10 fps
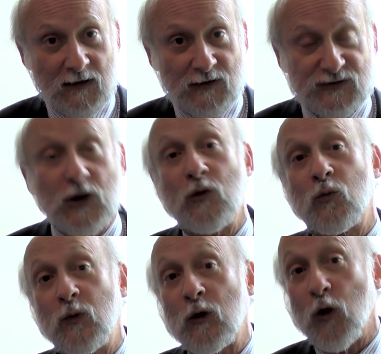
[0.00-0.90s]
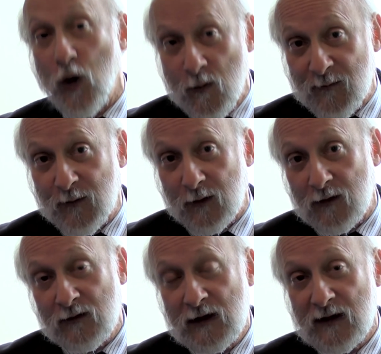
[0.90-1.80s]
So we're
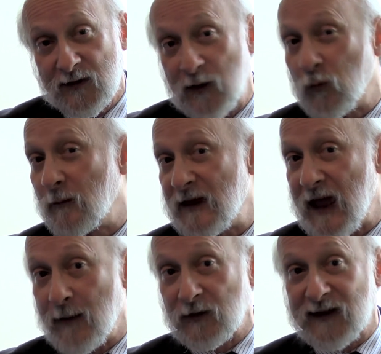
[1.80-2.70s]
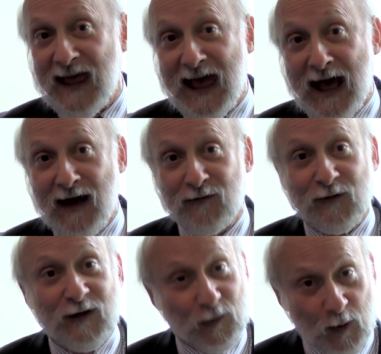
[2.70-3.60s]
hopeful that we'll be able to have
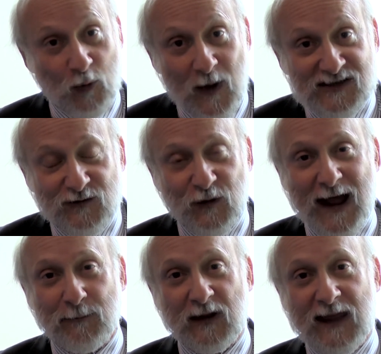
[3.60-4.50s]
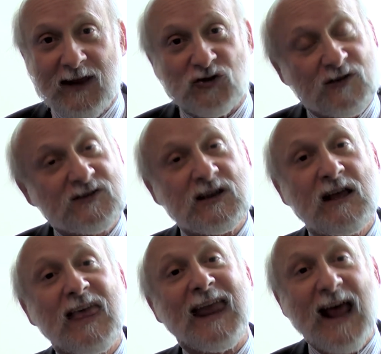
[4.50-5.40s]
a request for applications
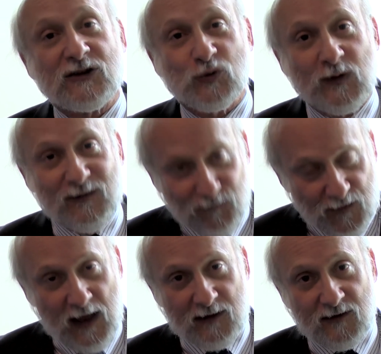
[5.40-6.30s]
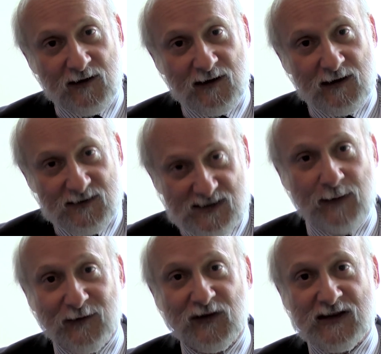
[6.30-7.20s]
and actually fund
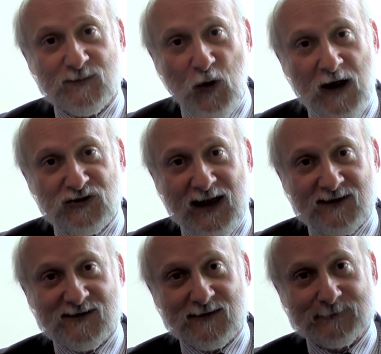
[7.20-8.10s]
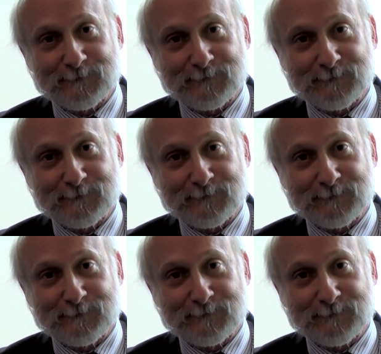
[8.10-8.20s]
some of these projects.